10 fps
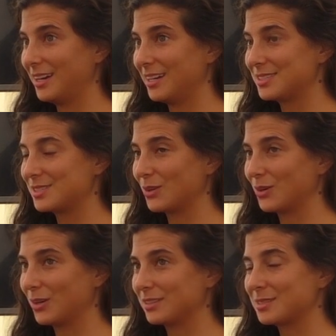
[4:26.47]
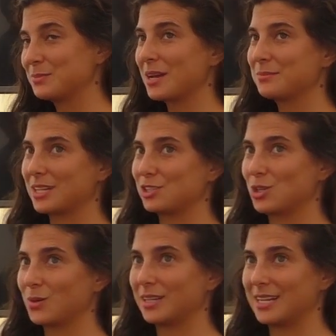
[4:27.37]
And so sometimes I
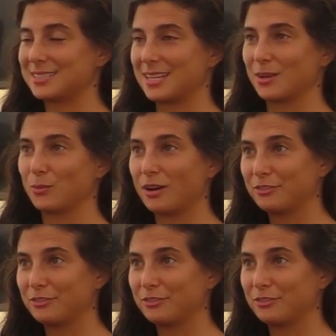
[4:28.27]
joke and I say that raw